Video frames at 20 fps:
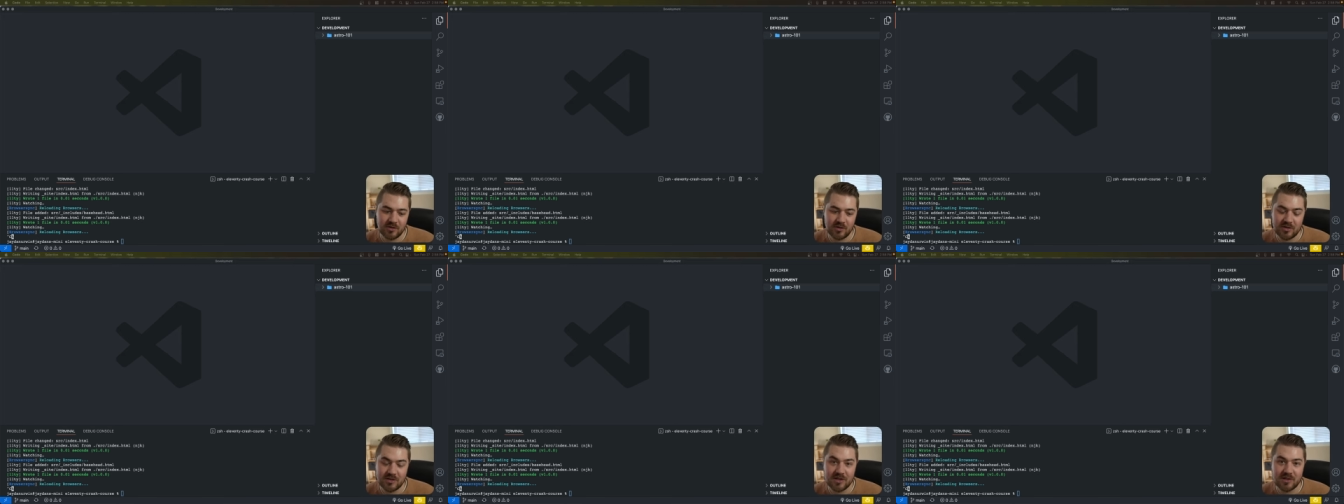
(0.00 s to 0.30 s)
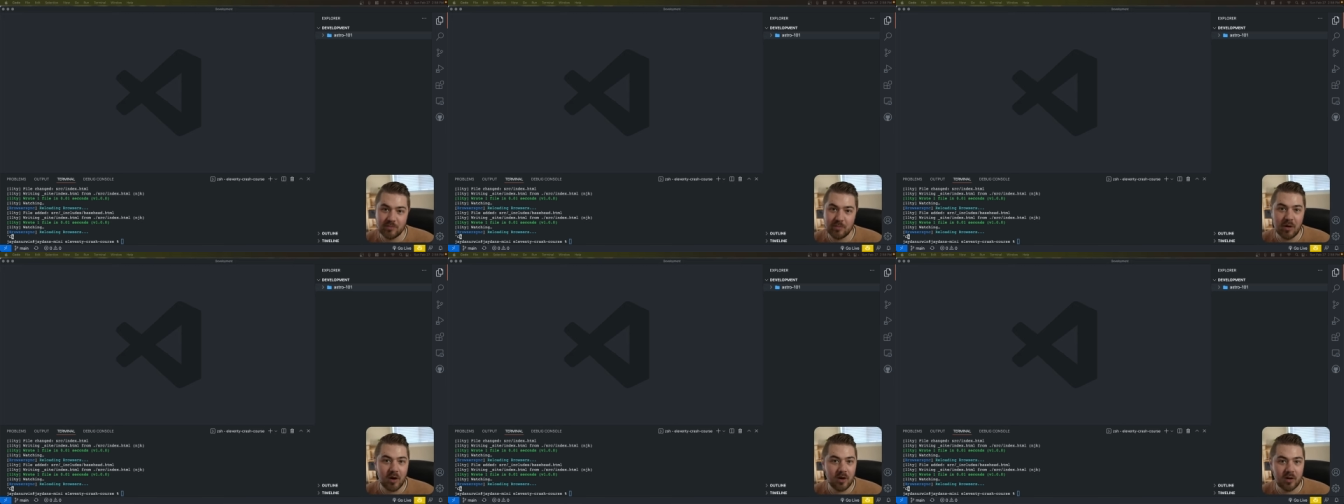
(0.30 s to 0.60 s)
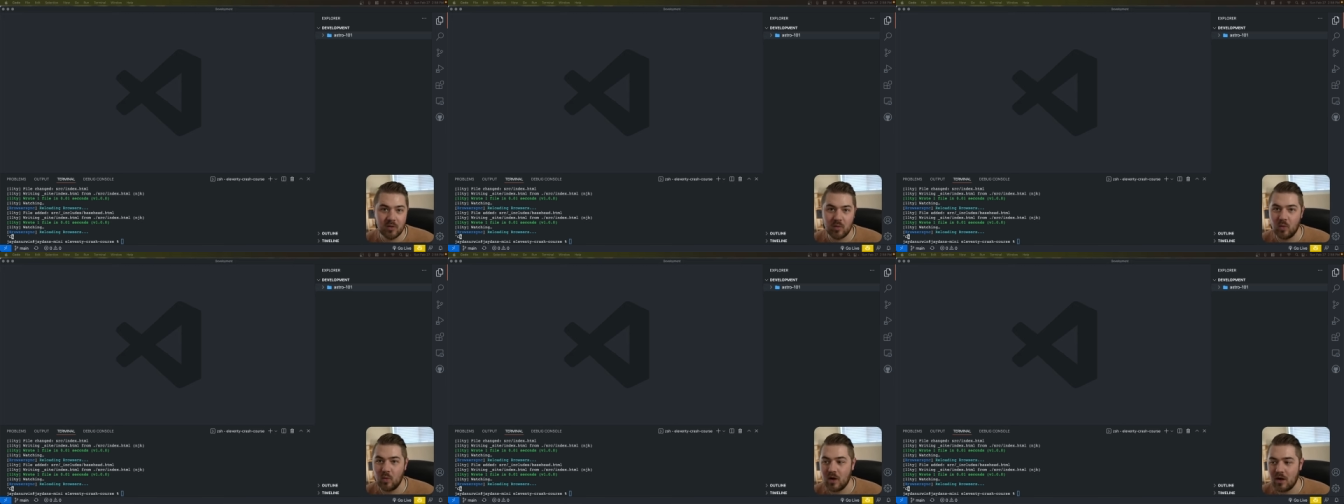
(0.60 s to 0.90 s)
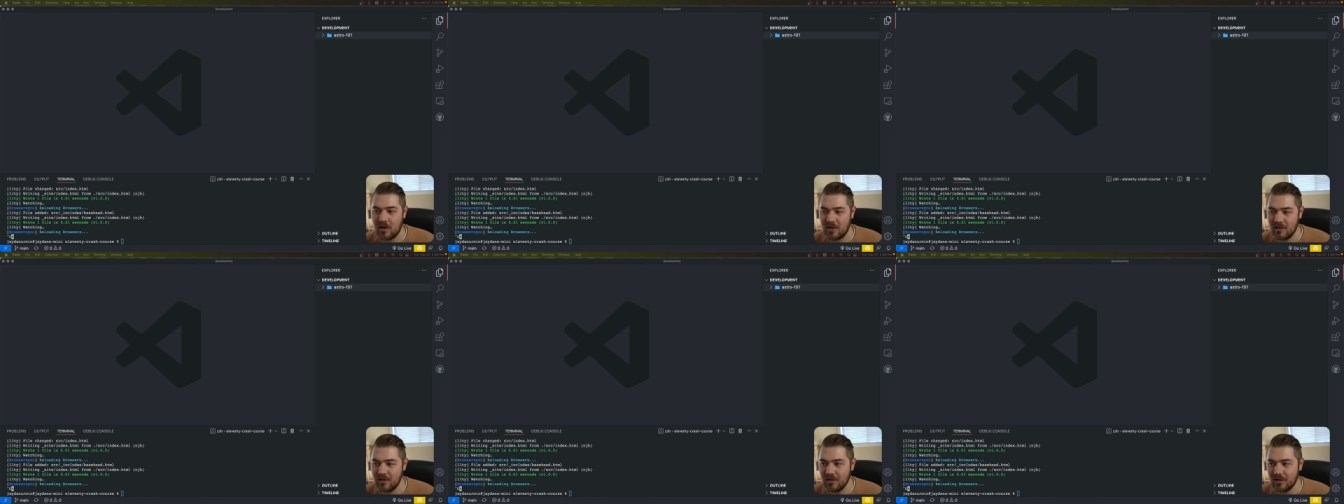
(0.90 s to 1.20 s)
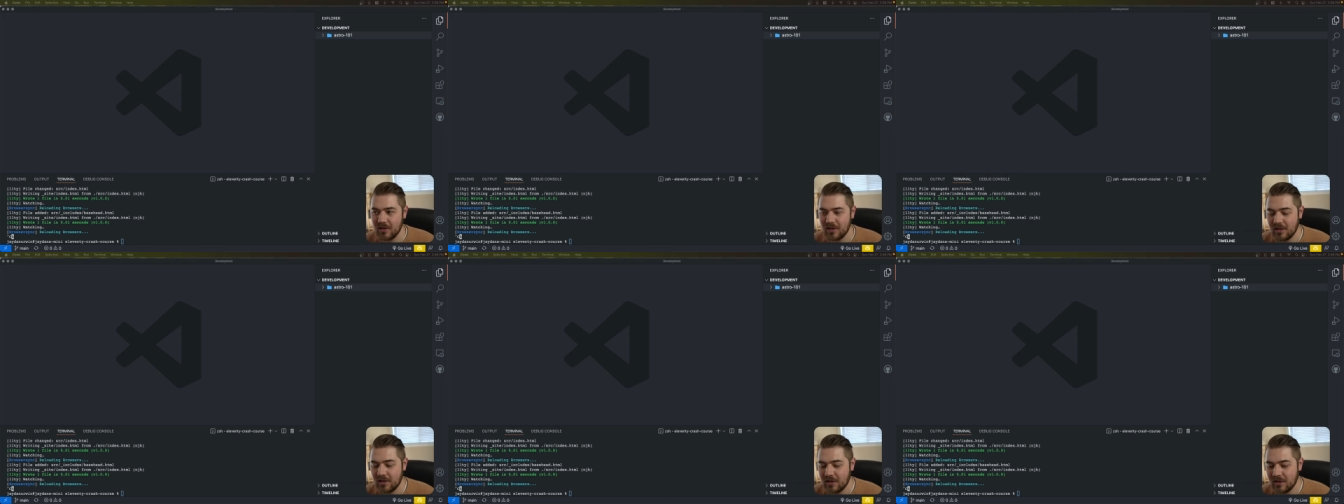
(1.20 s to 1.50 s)
This is part one
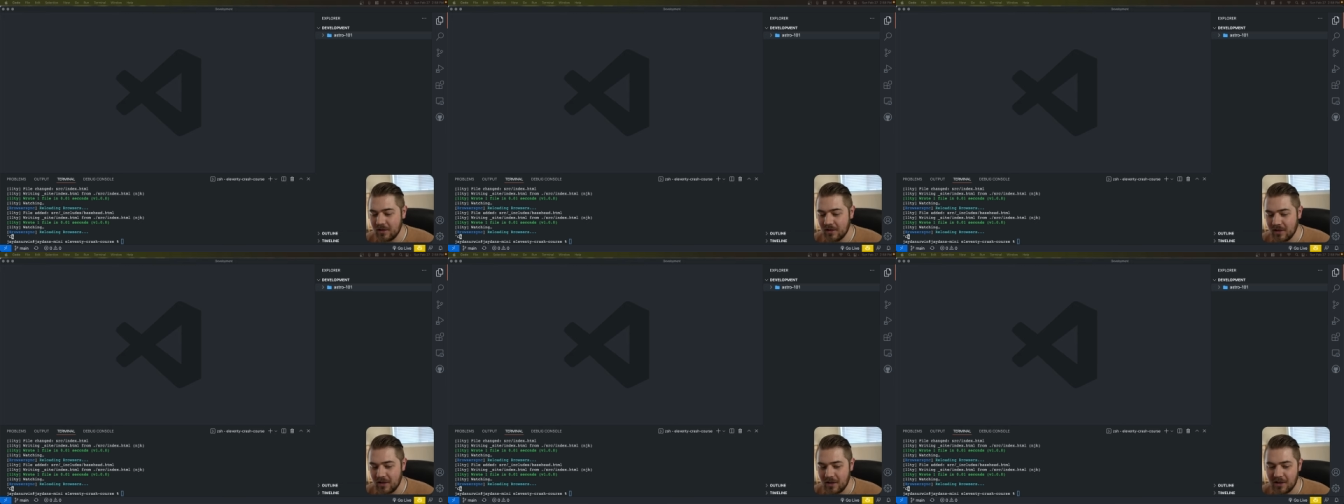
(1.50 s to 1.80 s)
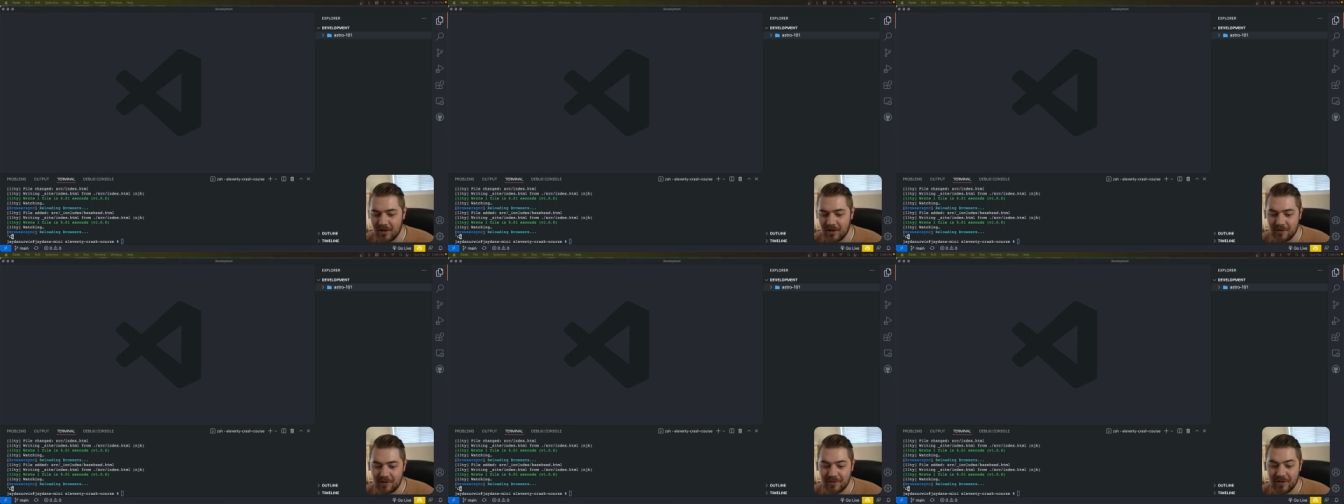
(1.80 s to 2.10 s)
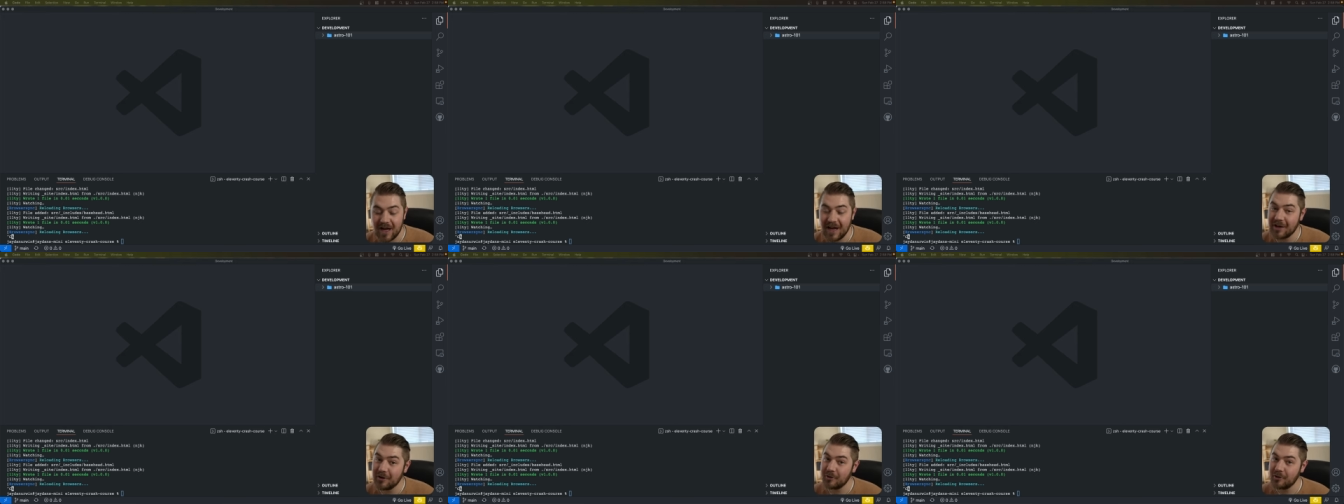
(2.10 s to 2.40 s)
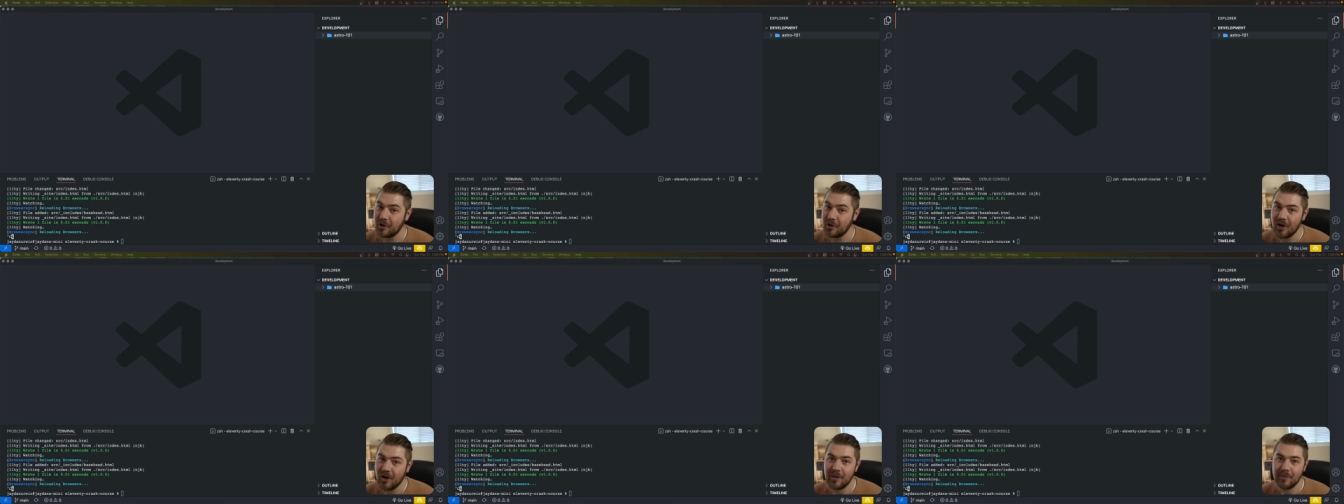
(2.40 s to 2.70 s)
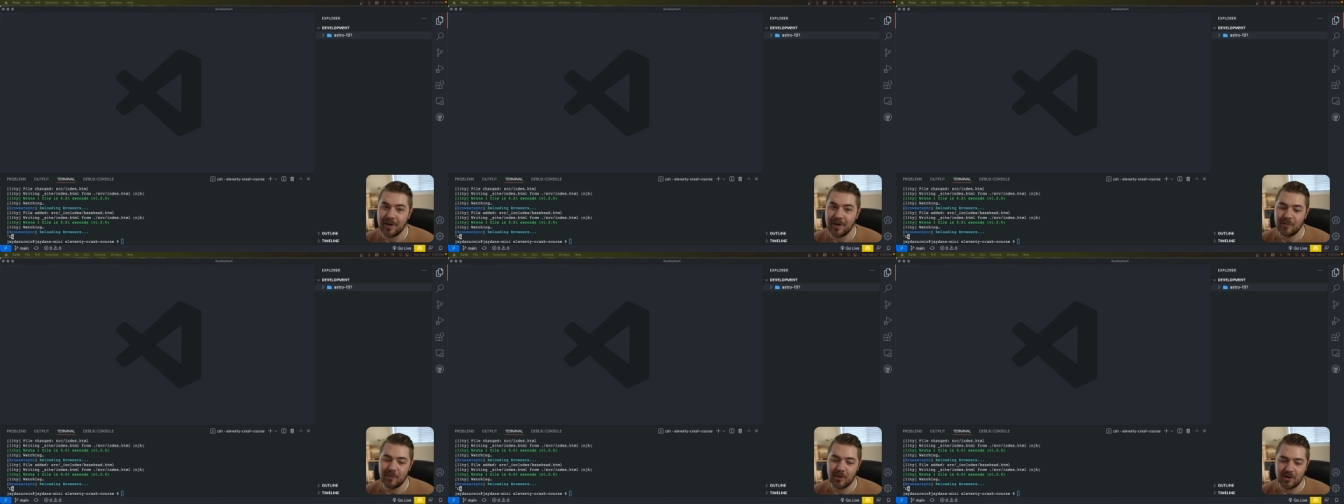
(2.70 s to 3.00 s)
of, I don't know how
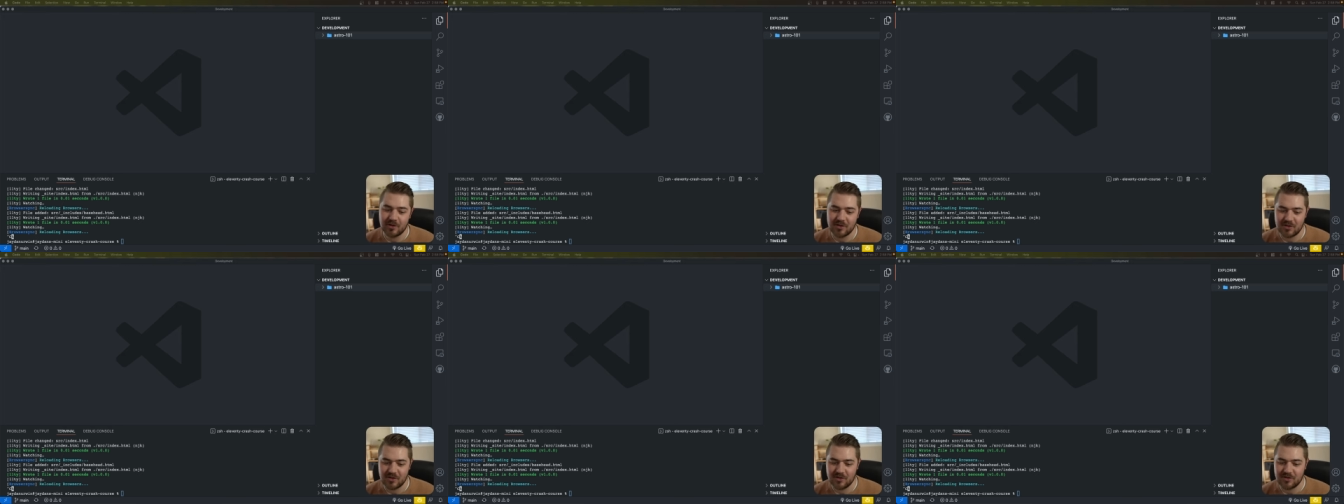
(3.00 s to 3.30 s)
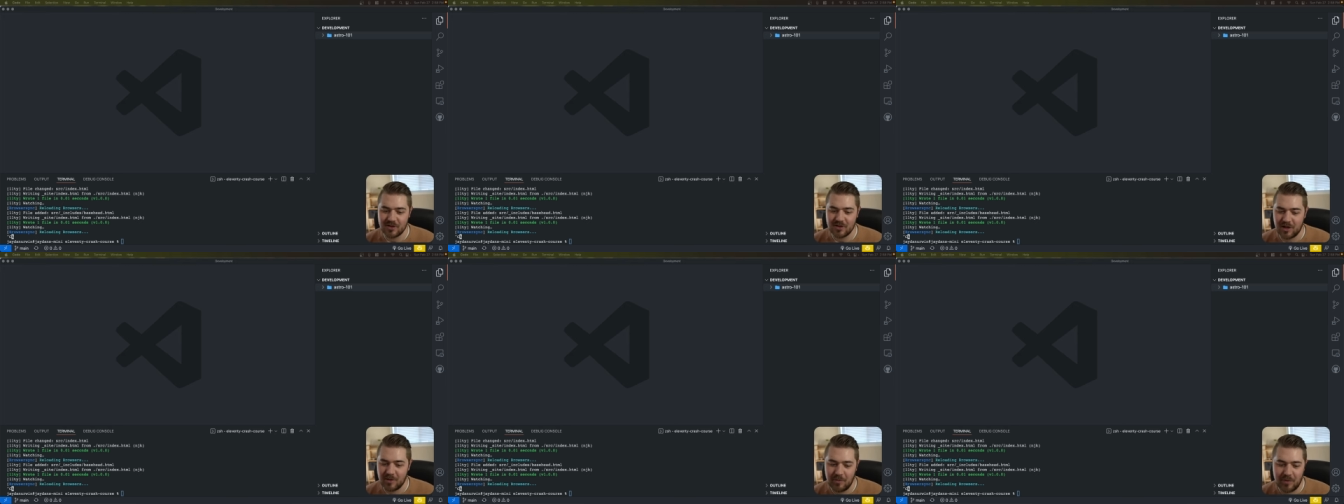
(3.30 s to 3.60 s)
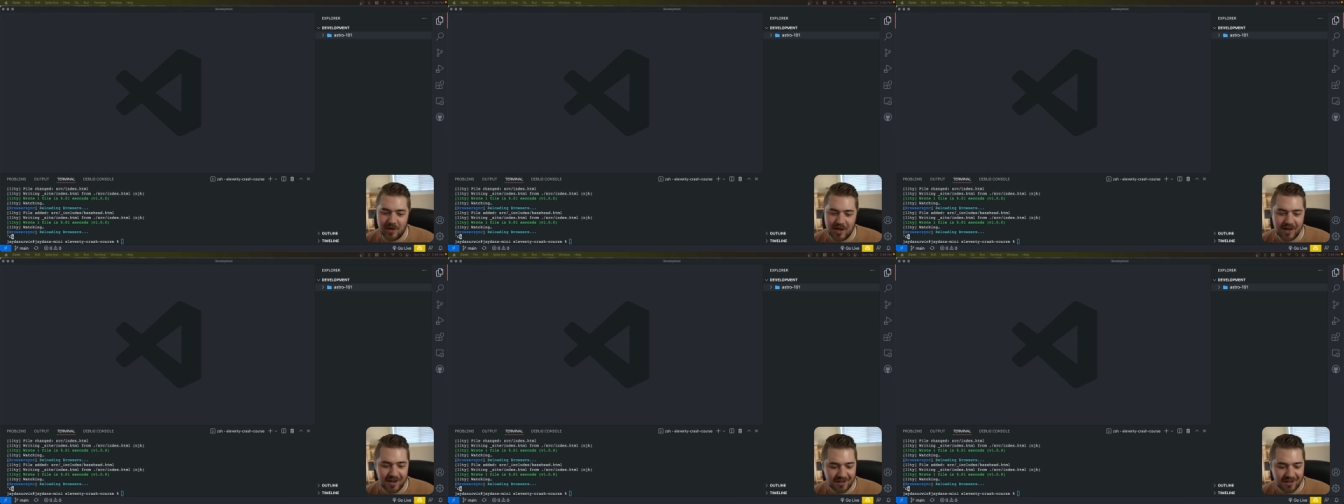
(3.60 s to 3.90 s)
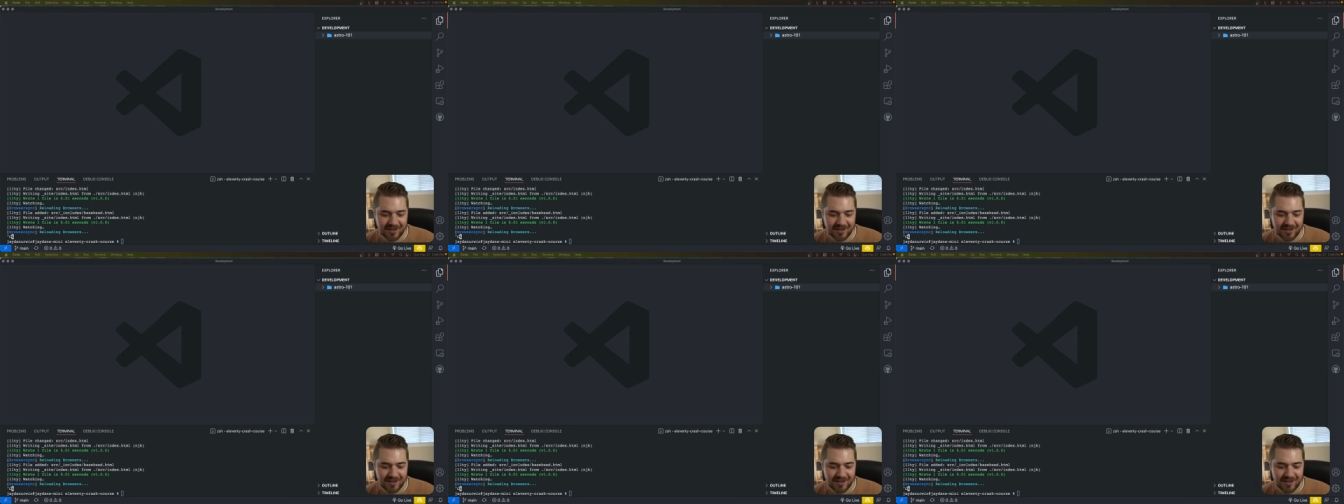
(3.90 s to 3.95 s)
many parts there's going to be,